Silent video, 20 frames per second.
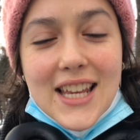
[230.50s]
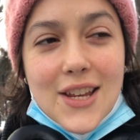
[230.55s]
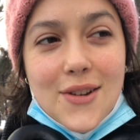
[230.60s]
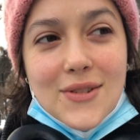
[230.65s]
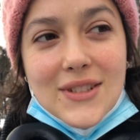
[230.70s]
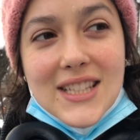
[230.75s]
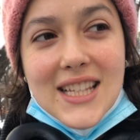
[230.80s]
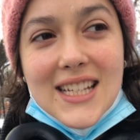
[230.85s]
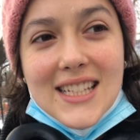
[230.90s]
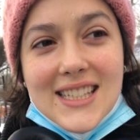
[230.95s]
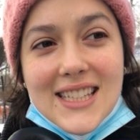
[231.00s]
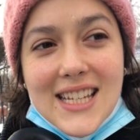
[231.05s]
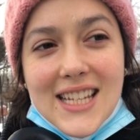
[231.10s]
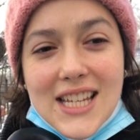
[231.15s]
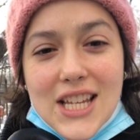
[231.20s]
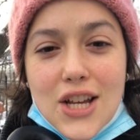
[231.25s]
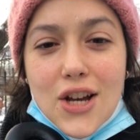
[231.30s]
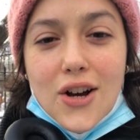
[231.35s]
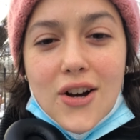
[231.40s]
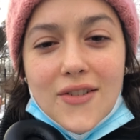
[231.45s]
He was the
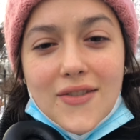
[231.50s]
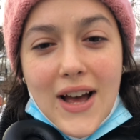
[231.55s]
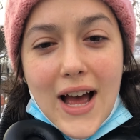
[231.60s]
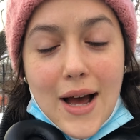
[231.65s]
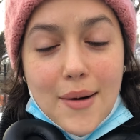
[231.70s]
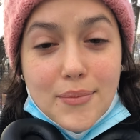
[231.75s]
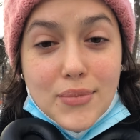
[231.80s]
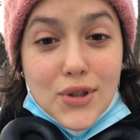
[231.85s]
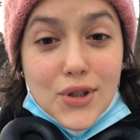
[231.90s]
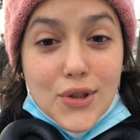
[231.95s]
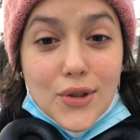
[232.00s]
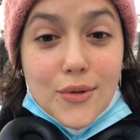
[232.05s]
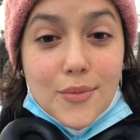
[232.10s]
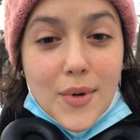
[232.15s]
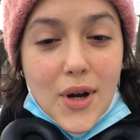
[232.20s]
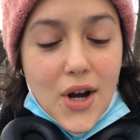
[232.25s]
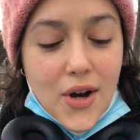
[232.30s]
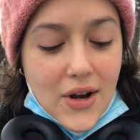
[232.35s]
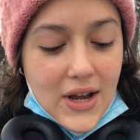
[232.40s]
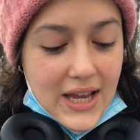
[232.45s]
CEO of
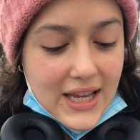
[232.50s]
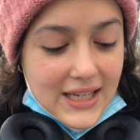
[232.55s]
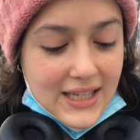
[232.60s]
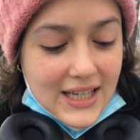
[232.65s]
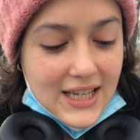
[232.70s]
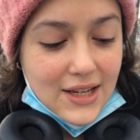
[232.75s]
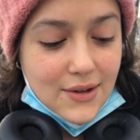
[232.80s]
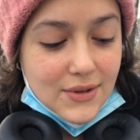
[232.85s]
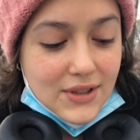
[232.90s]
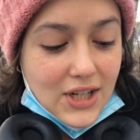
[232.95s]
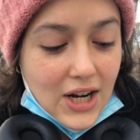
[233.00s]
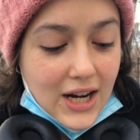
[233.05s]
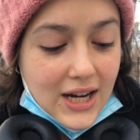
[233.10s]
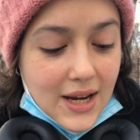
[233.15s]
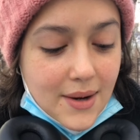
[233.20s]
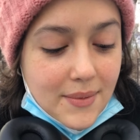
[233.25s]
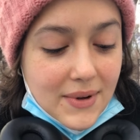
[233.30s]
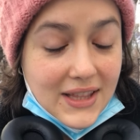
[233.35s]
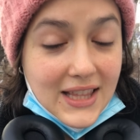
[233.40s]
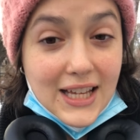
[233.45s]
AppSumo, and he was
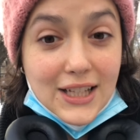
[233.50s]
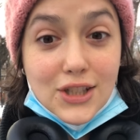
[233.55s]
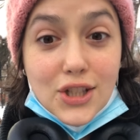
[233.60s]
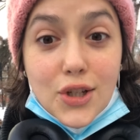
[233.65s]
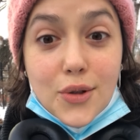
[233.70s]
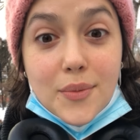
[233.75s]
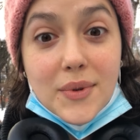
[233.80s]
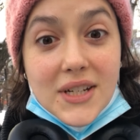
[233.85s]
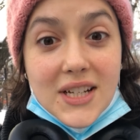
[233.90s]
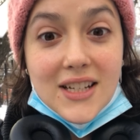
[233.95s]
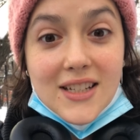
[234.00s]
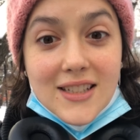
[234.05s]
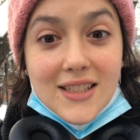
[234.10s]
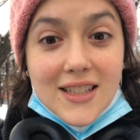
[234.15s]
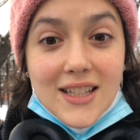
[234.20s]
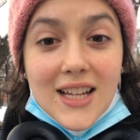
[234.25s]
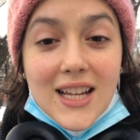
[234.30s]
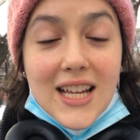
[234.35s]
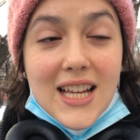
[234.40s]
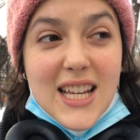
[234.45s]
talking about that too, because
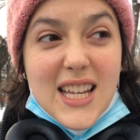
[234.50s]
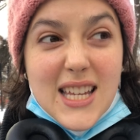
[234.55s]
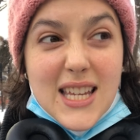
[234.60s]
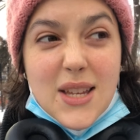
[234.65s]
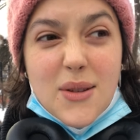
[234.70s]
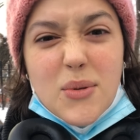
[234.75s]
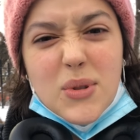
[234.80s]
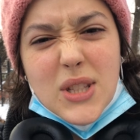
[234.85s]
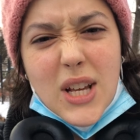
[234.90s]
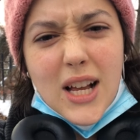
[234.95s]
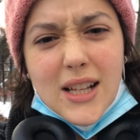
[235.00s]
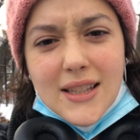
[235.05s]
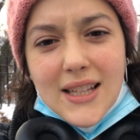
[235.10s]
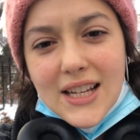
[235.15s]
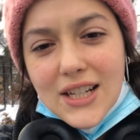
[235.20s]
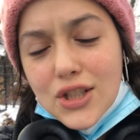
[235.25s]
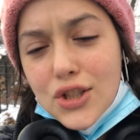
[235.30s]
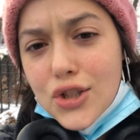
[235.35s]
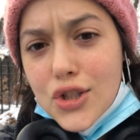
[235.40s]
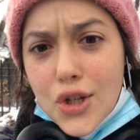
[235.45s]
he was on
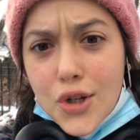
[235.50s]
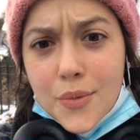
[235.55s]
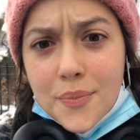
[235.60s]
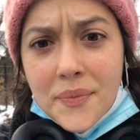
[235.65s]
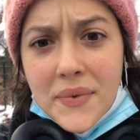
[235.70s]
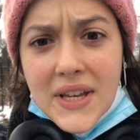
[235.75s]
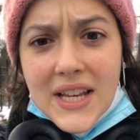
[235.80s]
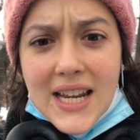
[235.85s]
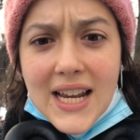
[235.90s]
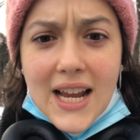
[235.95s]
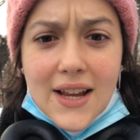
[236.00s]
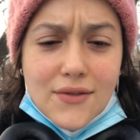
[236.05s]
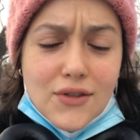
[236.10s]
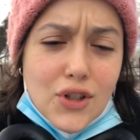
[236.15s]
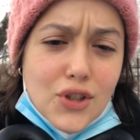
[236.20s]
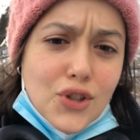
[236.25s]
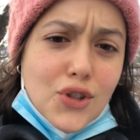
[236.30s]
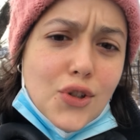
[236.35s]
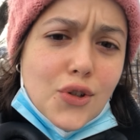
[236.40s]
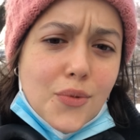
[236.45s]
like Zoom meeting
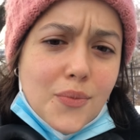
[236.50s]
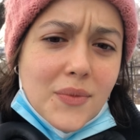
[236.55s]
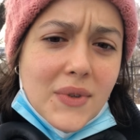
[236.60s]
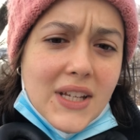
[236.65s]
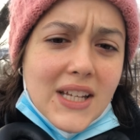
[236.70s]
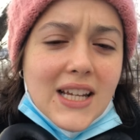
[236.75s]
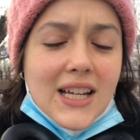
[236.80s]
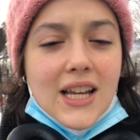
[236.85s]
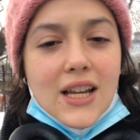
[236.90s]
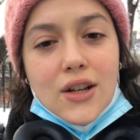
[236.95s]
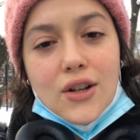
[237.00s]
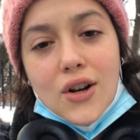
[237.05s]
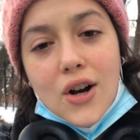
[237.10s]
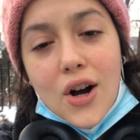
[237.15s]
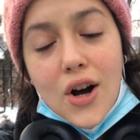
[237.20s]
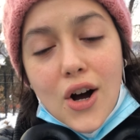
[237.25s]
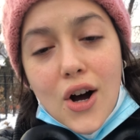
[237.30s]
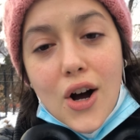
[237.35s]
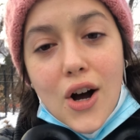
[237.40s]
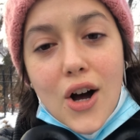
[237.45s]
after Zoom meeting and
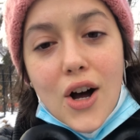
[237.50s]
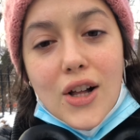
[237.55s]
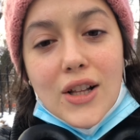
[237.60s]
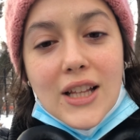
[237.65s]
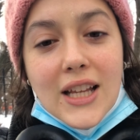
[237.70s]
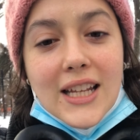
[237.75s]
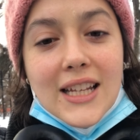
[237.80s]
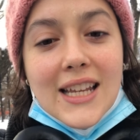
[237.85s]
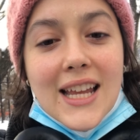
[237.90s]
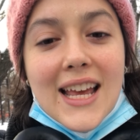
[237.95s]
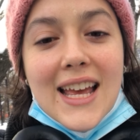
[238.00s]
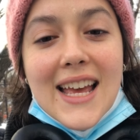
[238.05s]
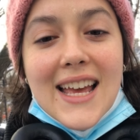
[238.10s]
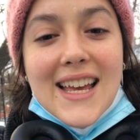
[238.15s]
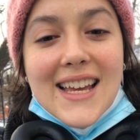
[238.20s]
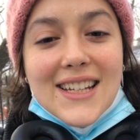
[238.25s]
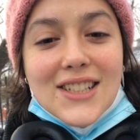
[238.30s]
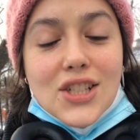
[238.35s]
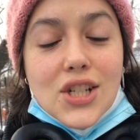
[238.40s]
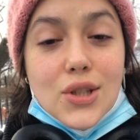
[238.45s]
call, and
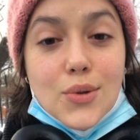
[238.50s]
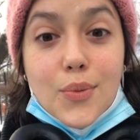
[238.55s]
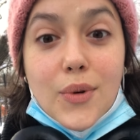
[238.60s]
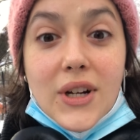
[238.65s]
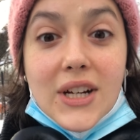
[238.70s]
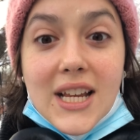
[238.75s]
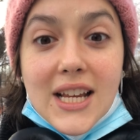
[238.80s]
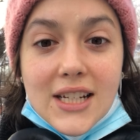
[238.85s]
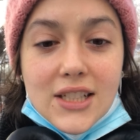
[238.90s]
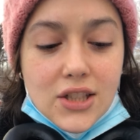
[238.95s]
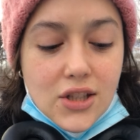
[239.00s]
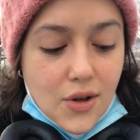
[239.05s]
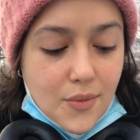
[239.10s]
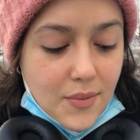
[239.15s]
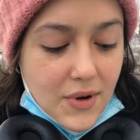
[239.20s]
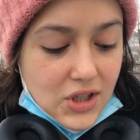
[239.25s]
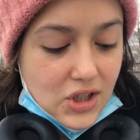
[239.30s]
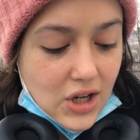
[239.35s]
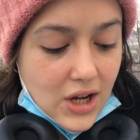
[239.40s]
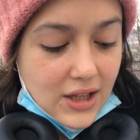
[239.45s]
just working so
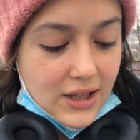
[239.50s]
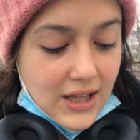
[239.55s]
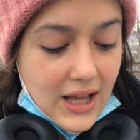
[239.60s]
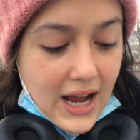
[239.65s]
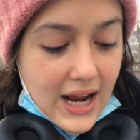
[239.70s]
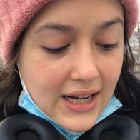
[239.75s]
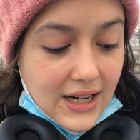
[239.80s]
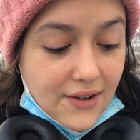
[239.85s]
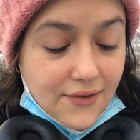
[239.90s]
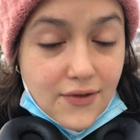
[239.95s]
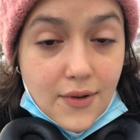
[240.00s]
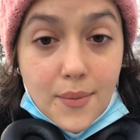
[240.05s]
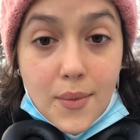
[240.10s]
much online and